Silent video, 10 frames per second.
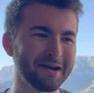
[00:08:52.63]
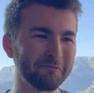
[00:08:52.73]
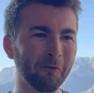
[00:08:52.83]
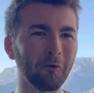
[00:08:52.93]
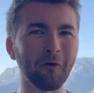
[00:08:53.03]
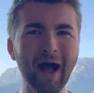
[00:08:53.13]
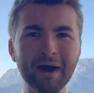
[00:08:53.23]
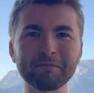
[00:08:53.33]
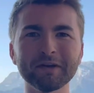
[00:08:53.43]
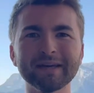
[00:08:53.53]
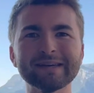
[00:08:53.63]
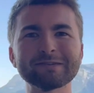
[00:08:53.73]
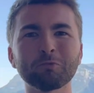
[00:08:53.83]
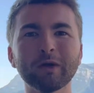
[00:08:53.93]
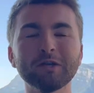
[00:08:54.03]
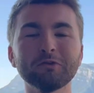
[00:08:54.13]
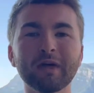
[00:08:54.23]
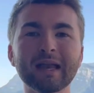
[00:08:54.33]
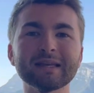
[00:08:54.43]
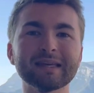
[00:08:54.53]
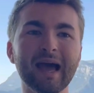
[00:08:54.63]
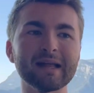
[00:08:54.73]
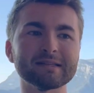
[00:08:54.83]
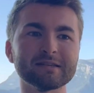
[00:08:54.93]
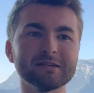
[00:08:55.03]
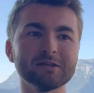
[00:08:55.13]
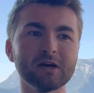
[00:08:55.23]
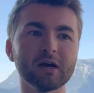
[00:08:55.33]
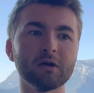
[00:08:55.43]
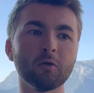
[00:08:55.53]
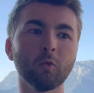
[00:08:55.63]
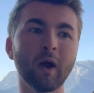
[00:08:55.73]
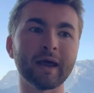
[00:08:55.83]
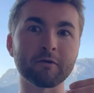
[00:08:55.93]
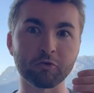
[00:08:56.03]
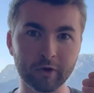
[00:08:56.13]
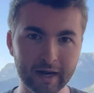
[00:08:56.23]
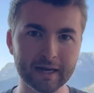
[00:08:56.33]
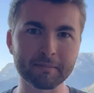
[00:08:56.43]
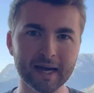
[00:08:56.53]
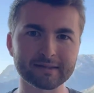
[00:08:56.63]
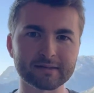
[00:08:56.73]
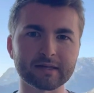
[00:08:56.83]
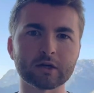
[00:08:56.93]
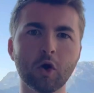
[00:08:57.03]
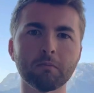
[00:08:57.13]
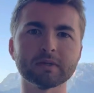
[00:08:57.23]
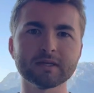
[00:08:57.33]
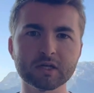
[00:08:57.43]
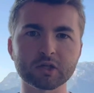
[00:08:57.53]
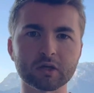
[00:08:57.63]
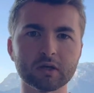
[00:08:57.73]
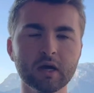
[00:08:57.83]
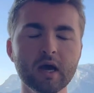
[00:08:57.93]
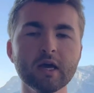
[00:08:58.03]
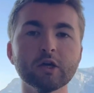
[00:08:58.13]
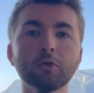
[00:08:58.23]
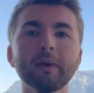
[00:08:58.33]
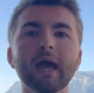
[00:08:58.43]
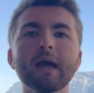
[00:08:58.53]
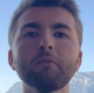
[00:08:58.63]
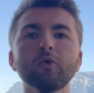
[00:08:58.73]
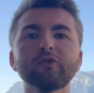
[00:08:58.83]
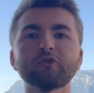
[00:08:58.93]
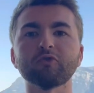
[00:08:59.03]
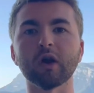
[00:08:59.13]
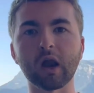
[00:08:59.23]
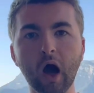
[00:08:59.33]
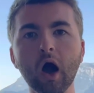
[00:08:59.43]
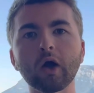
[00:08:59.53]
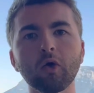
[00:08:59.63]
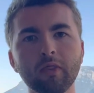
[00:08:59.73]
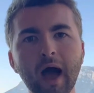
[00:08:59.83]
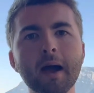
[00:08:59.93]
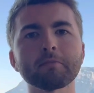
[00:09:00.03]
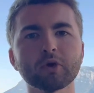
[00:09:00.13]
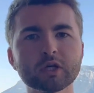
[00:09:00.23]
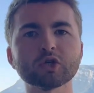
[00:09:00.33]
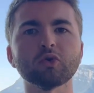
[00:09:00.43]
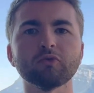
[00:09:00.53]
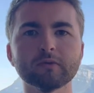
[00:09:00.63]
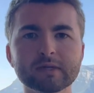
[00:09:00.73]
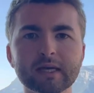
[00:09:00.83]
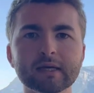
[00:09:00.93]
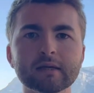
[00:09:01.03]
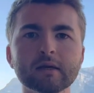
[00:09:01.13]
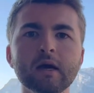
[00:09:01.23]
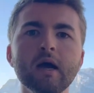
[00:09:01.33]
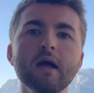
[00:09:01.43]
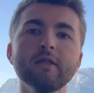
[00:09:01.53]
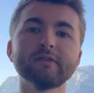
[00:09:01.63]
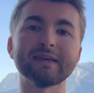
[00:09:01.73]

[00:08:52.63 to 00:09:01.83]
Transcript: what will happen is when you then get to when it really matters in competition, you'll be able to rely on that pre-shot routine to